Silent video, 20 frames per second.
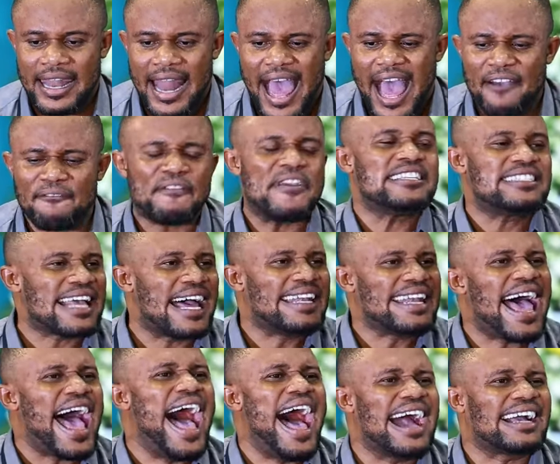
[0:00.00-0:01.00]
love is
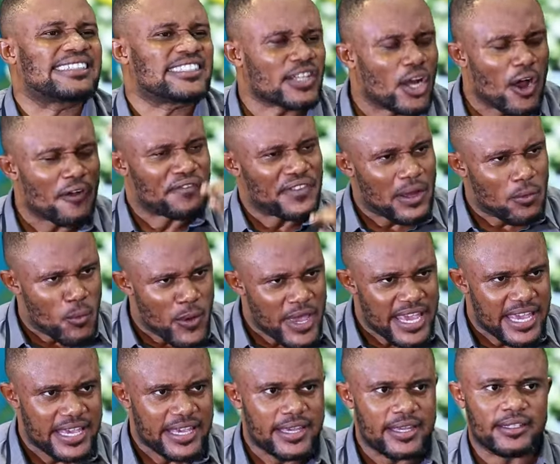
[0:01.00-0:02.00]
an act of the
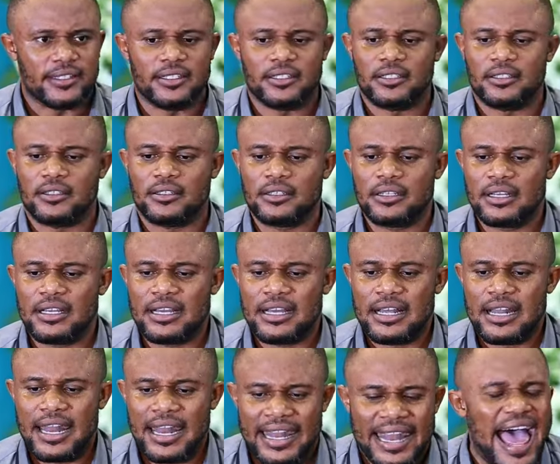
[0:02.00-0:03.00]
will,
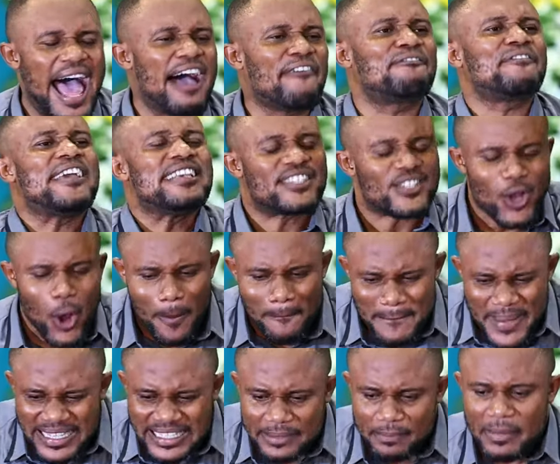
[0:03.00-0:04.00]
love is
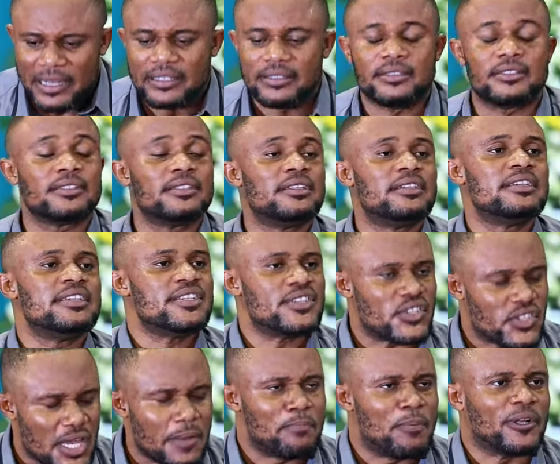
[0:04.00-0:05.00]
commitment.
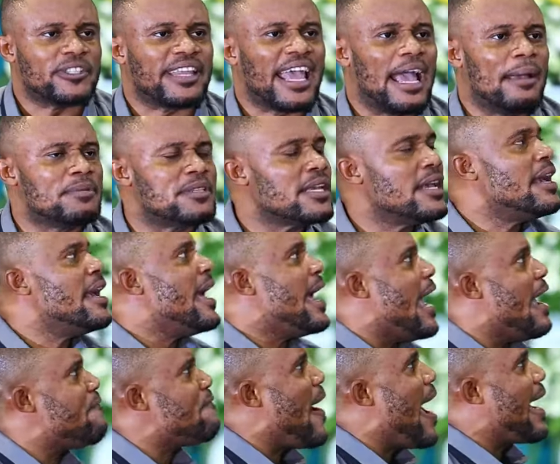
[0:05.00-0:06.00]
Simple terms,
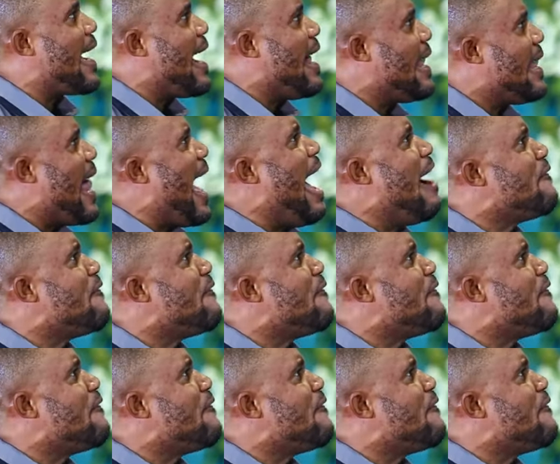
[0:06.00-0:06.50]
if I can